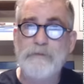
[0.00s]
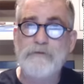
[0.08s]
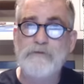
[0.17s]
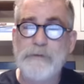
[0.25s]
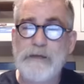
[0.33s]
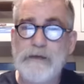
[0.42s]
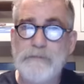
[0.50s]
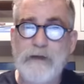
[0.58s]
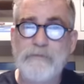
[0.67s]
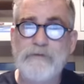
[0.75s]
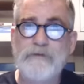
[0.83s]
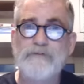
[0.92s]
to speak
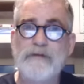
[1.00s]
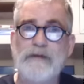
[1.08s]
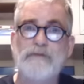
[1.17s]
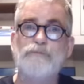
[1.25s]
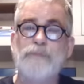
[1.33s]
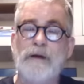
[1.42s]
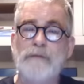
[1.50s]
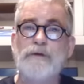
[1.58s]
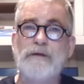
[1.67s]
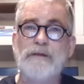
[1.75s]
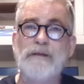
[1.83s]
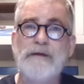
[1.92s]
about these things
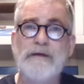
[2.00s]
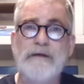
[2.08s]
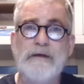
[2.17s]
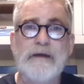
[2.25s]
publicly.